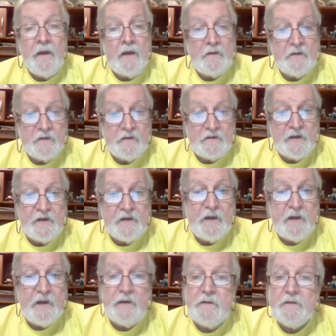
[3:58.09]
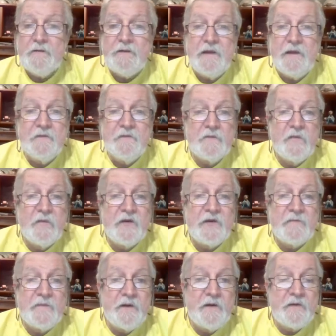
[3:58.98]
And then today it's even
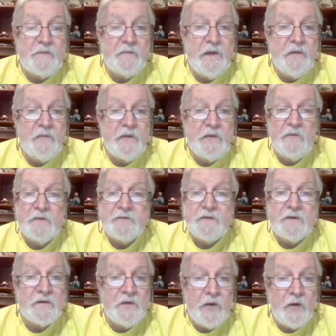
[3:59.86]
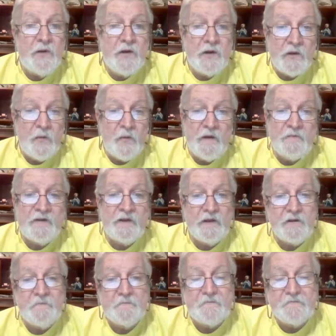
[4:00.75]
worse because people will just go to your
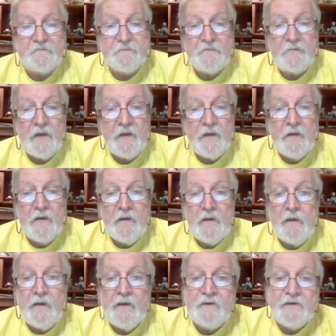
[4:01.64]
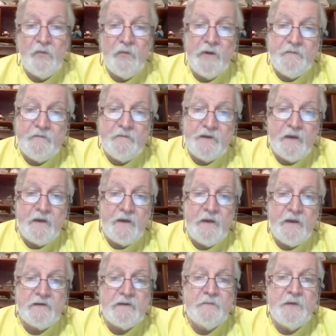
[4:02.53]
website, and your website
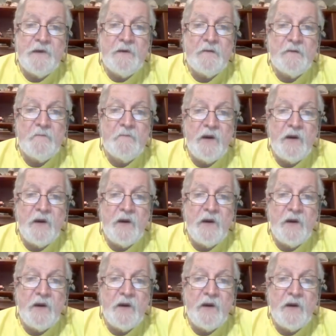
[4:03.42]
has to become